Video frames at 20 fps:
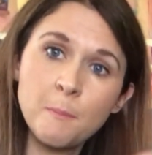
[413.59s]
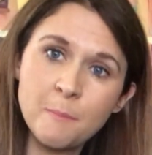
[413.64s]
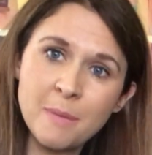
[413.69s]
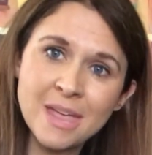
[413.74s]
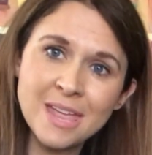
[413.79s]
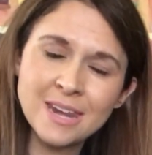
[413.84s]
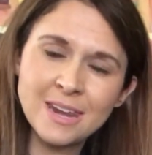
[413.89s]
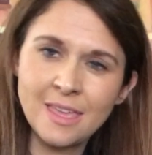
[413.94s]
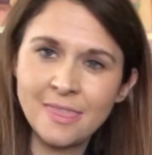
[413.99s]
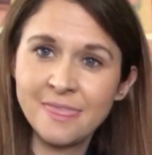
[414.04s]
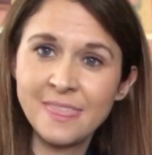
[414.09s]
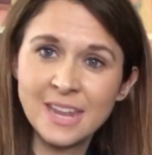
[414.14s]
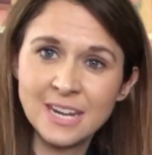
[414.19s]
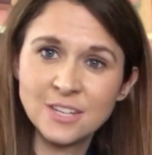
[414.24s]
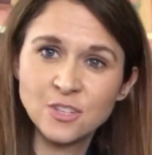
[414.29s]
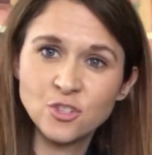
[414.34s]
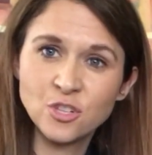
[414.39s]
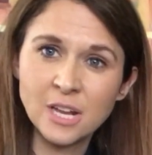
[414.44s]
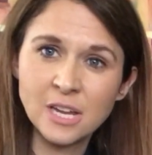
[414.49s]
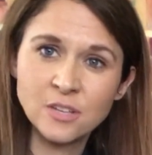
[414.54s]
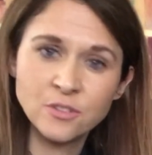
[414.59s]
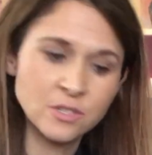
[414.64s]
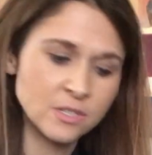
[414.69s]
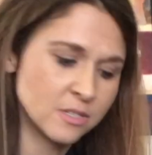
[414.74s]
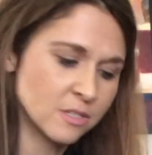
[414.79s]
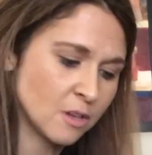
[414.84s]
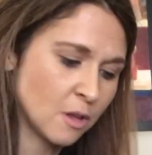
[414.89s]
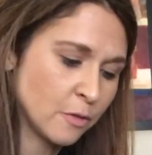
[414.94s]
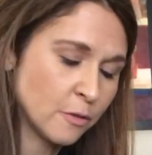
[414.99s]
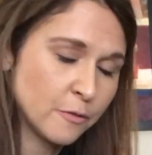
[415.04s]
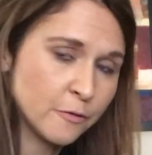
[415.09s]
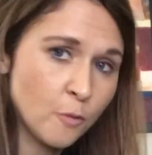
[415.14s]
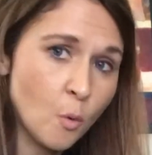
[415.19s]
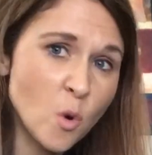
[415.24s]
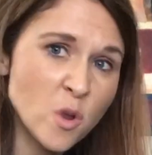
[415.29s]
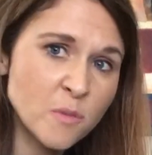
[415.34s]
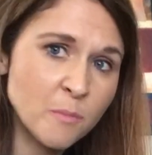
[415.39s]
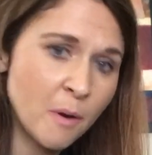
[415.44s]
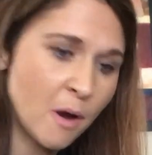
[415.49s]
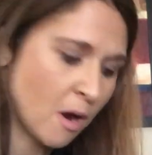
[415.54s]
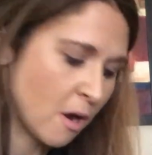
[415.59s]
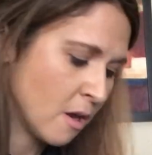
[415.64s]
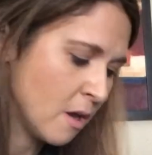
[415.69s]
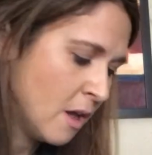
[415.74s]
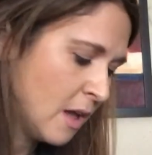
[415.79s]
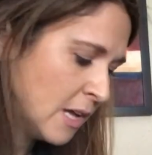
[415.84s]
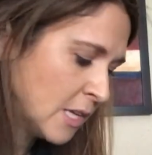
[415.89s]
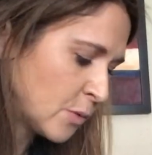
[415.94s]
been, and then it changes on the 4th bar.